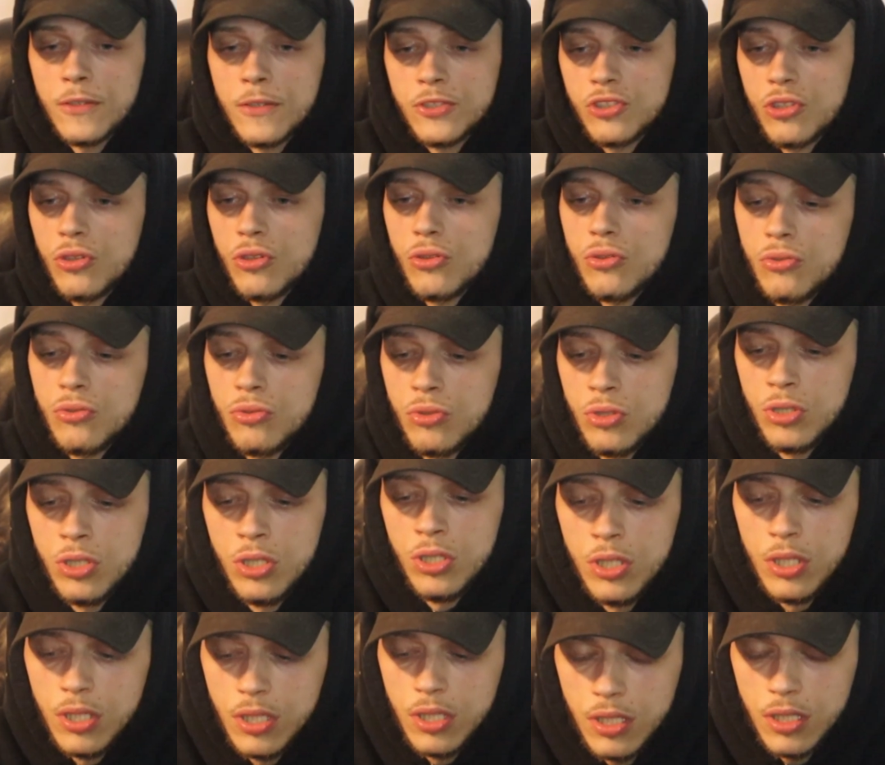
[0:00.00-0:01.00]
So
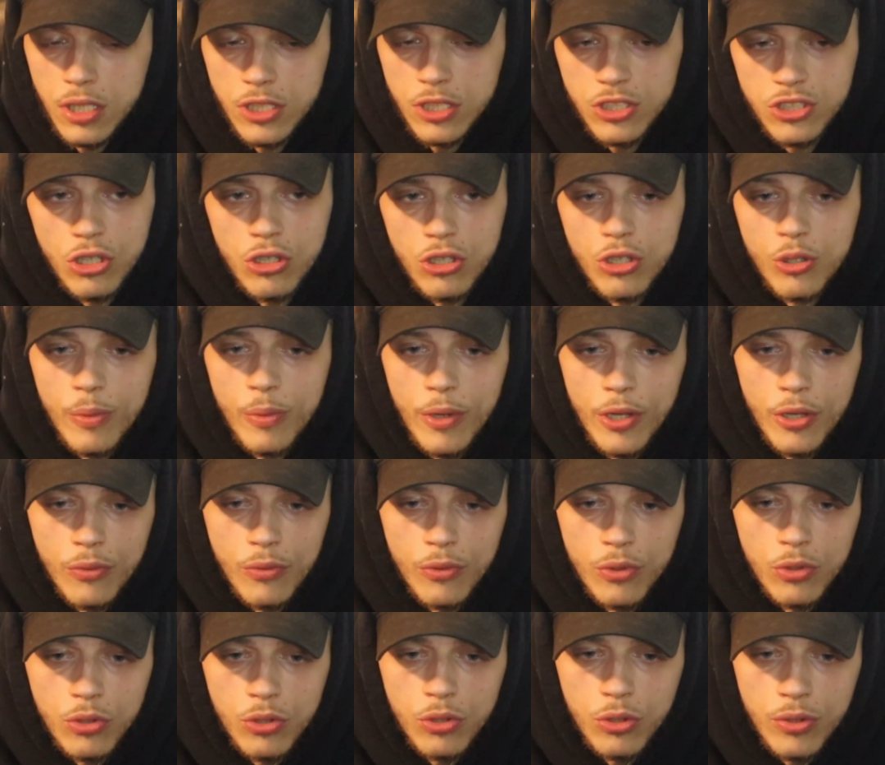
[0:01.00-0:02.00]
let's talk
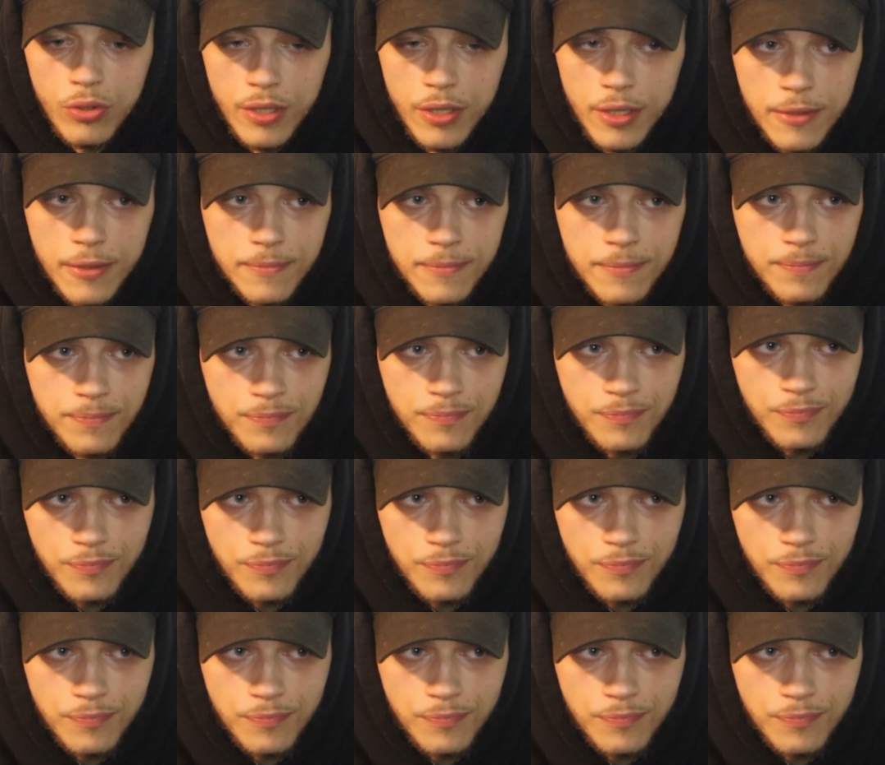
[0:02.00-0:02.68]
about it real quick.